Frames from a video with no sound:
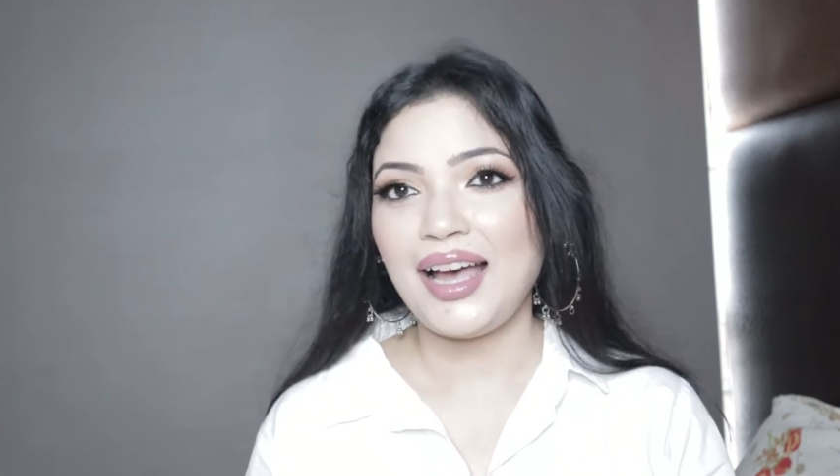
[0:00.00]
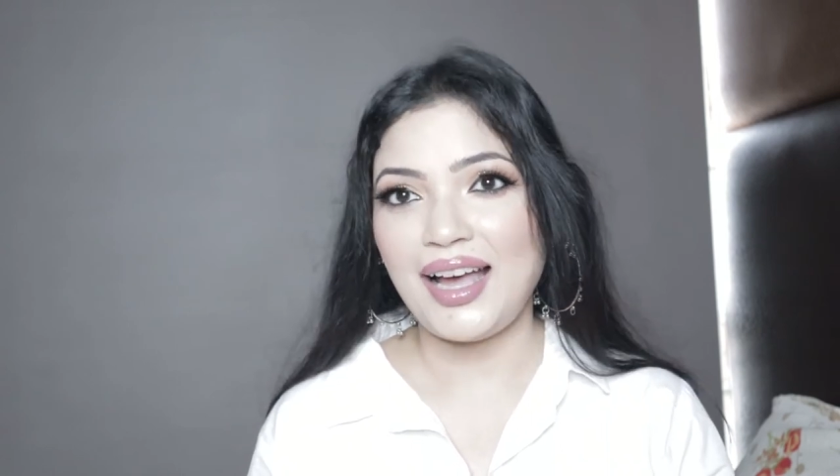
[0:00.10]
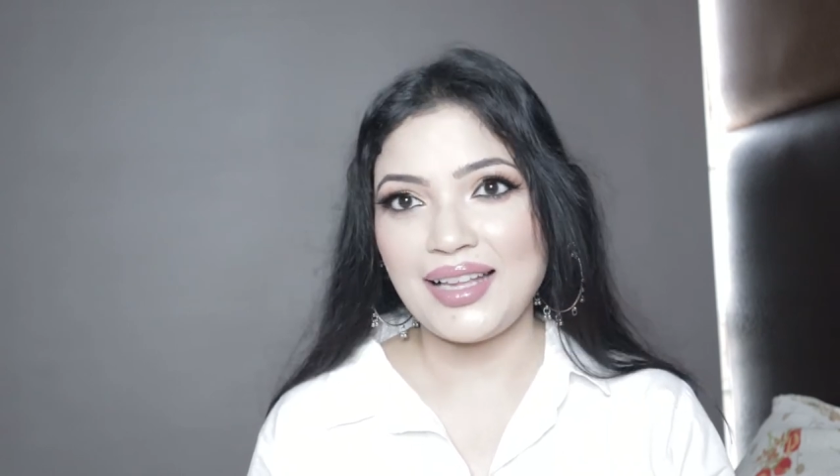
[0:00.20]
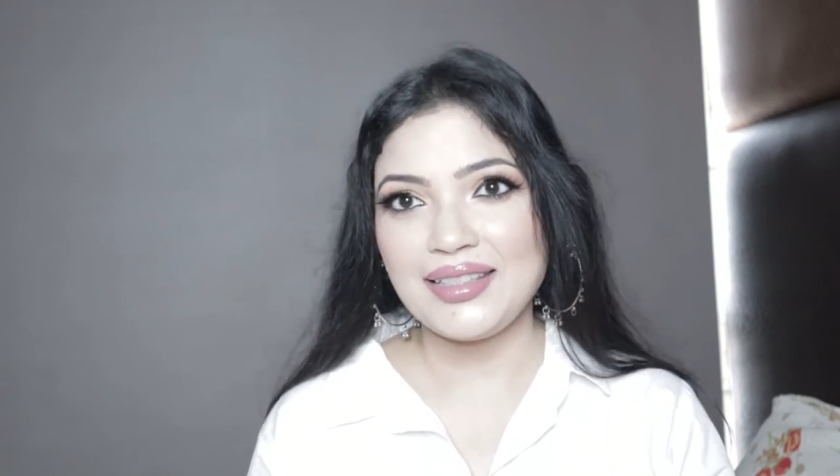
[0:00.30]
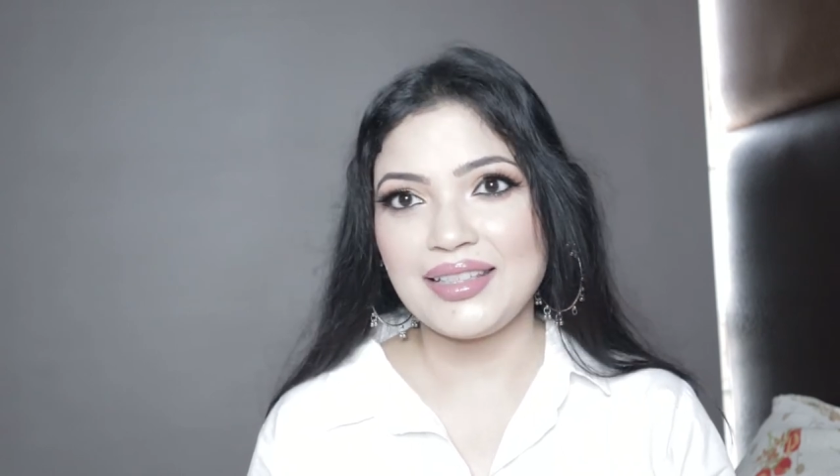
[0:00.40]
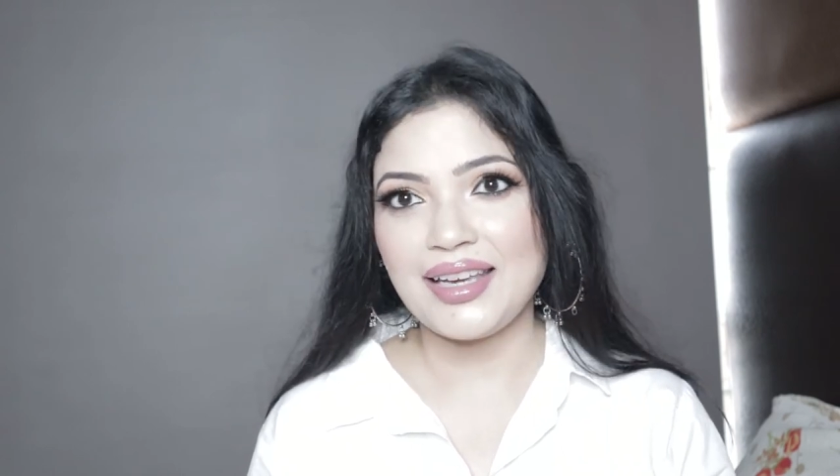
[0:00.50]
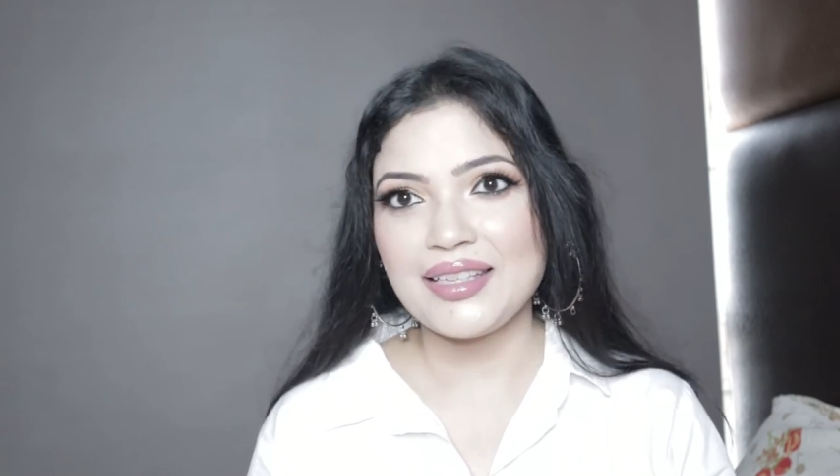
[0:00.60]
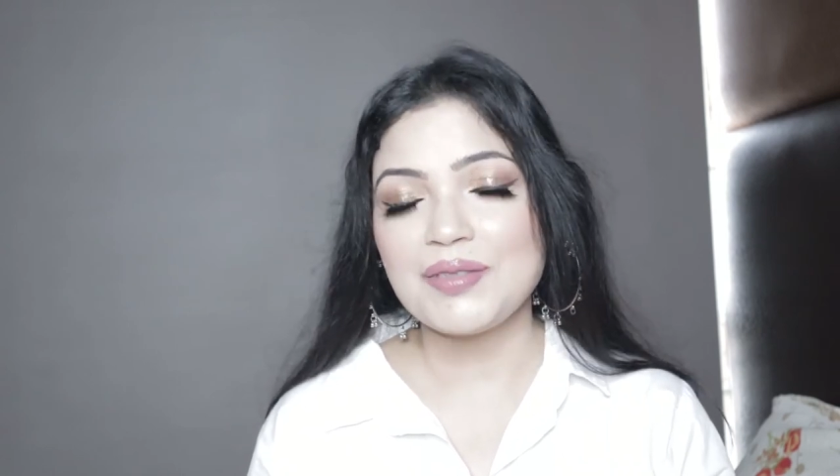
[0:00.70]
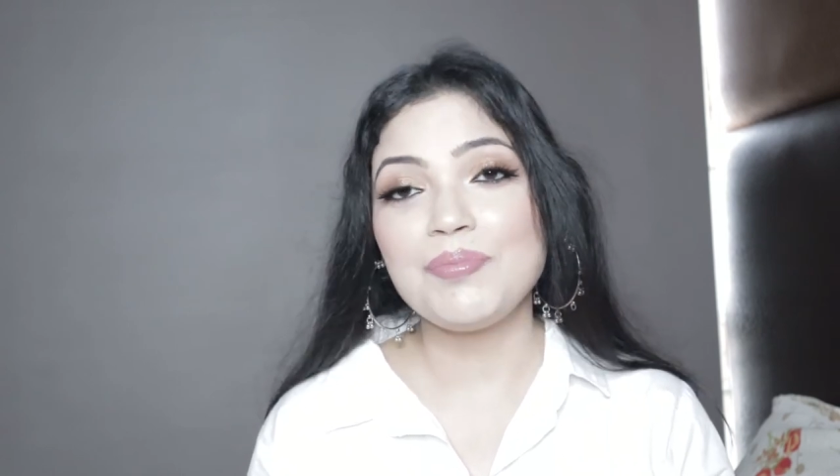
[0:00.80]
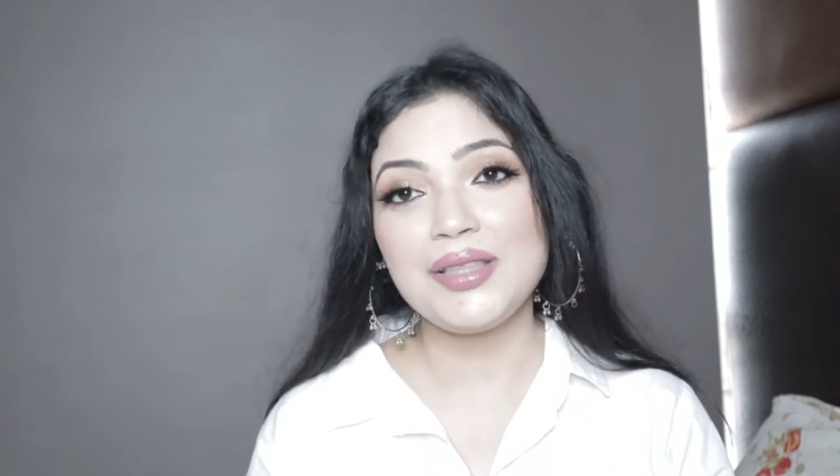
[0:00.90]
And
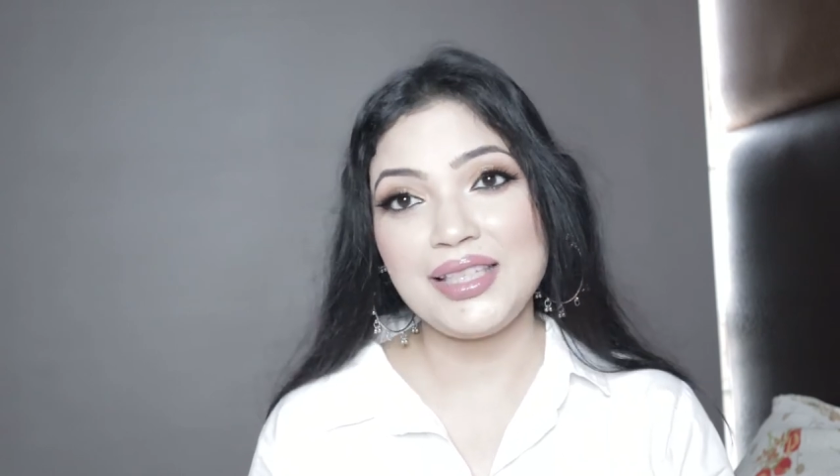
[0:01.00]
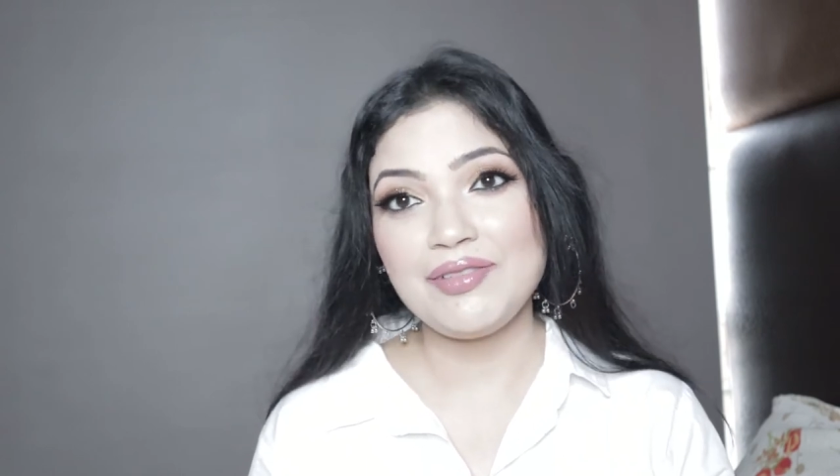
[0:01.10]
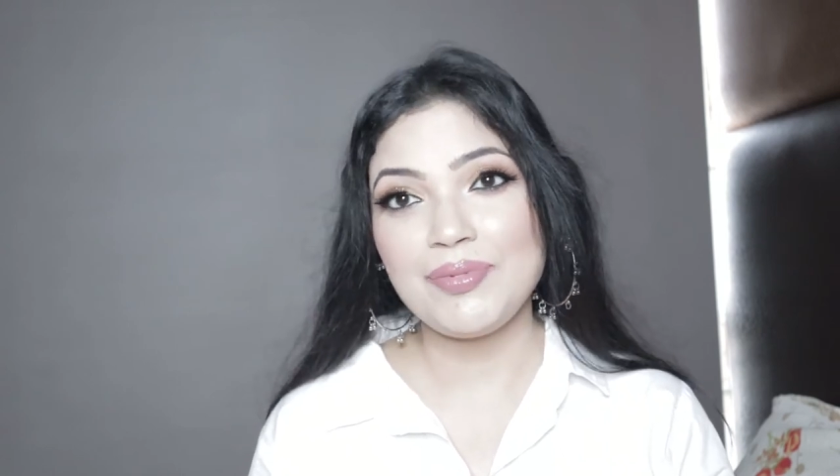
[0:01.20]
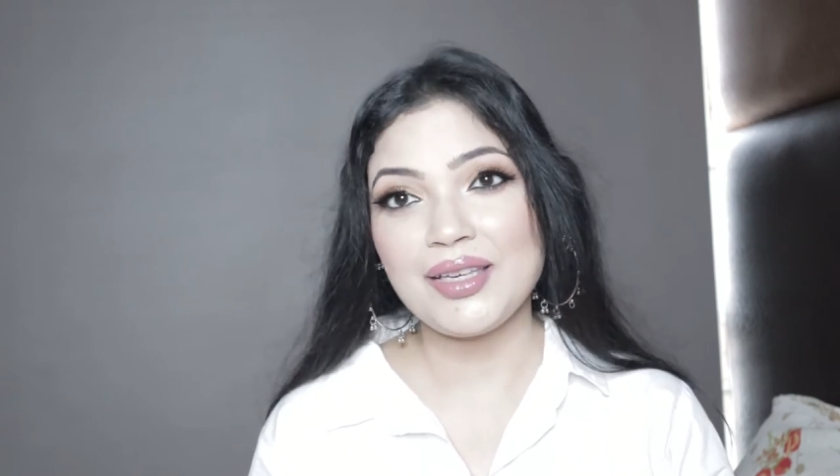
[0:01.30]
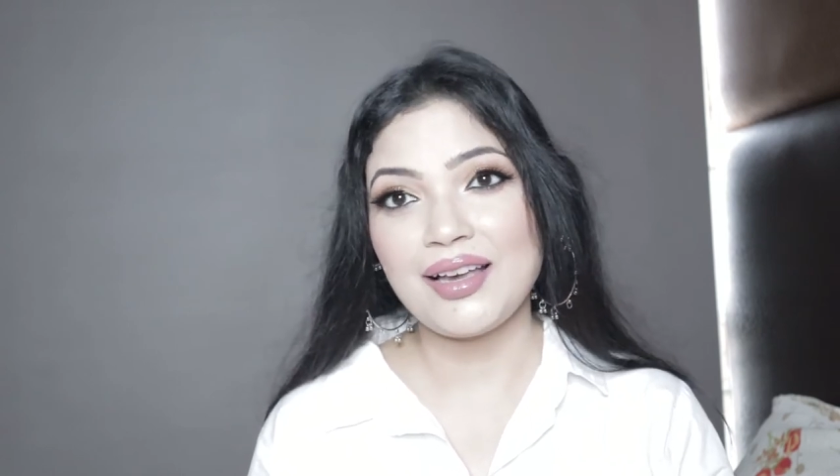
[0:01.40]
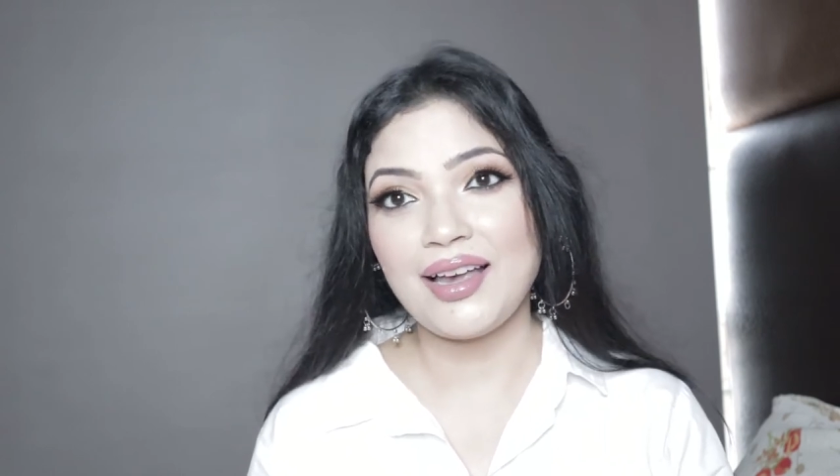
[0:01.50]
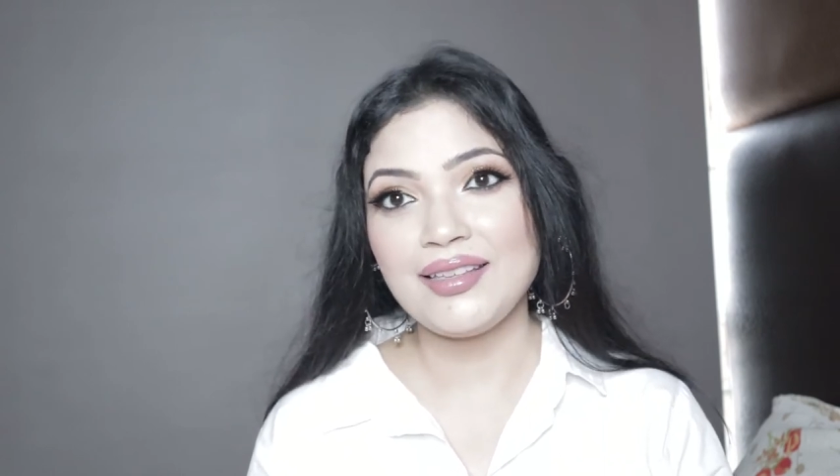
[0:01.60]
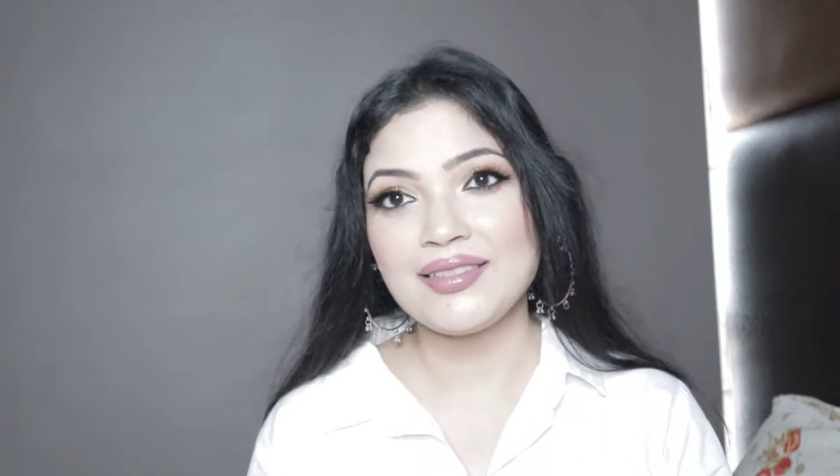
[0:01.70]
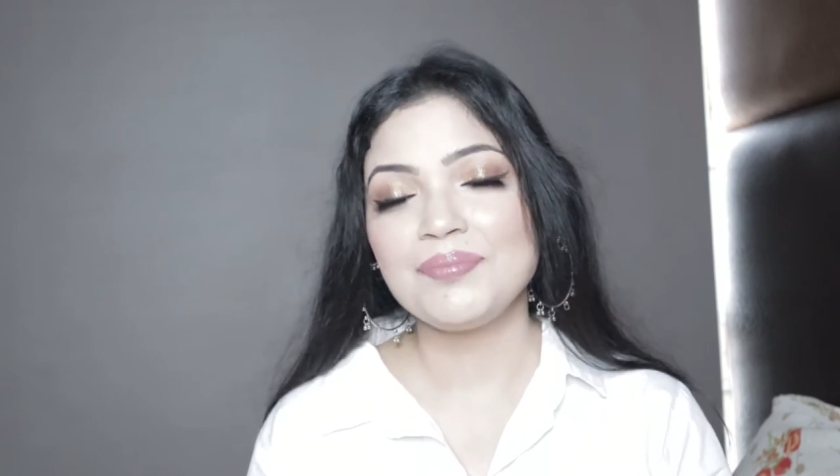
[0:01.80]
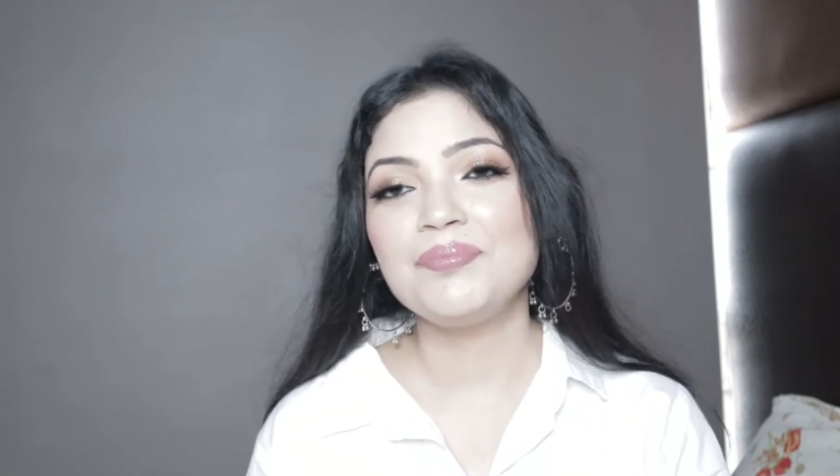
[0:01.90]
yes, believe me
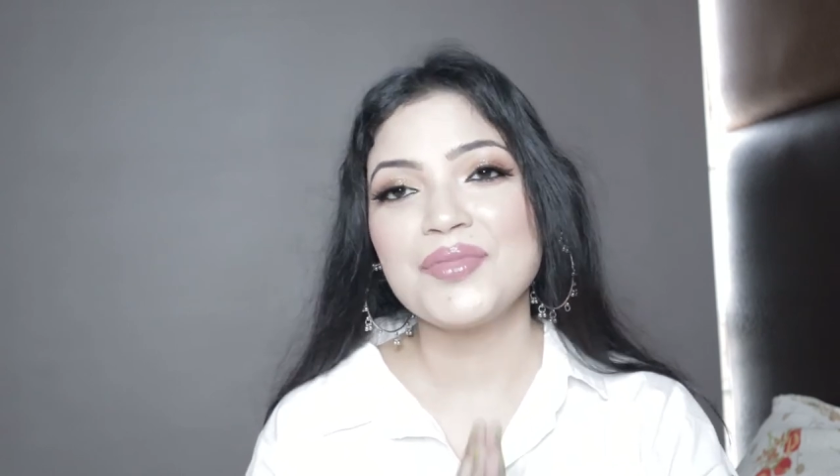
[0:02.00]
guys,